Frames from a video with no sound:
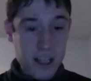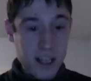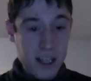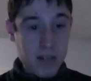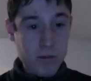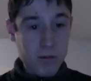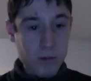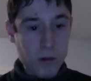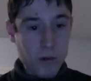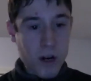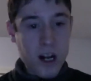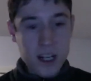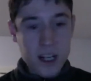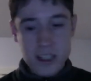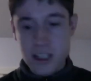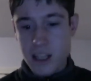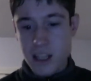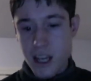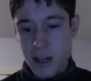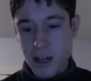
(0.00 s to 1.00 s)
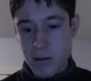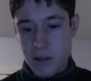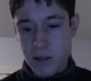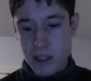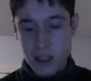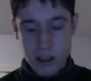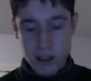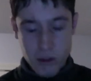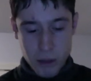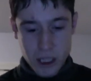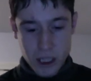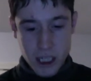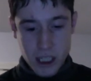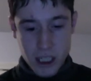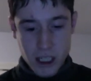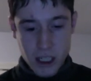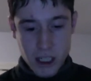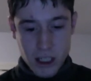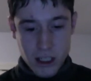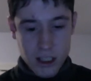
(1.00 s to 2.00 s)
it rocked that it was in
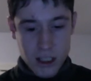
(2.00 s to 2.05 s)
3D.